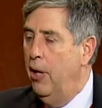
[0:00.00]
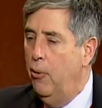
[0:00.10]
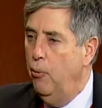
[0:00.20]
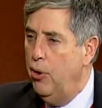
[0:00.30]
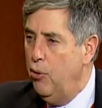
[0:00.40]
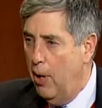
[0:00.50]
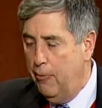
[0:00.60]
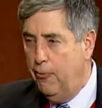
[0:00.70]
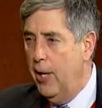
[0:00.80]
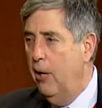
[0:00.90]
What you have
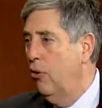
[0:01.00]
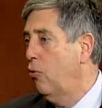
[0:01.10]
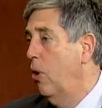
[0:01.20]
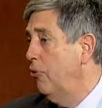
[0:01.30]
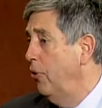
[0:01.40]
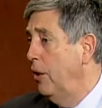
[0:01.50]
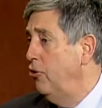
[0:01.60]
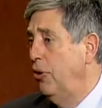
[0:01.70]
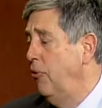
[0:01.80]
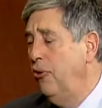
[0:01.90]
found across the
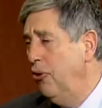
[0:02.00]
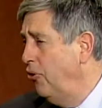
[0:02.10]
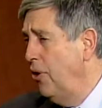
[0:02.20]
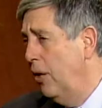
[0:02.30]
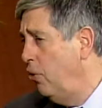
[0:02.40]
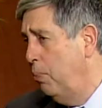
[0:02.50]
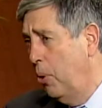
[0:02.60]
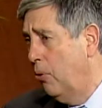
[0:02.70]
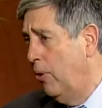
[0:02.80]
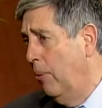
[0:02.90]
nation, and this is not a new
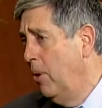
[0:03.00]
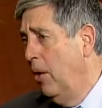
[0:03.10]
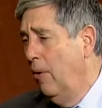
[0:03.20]
program,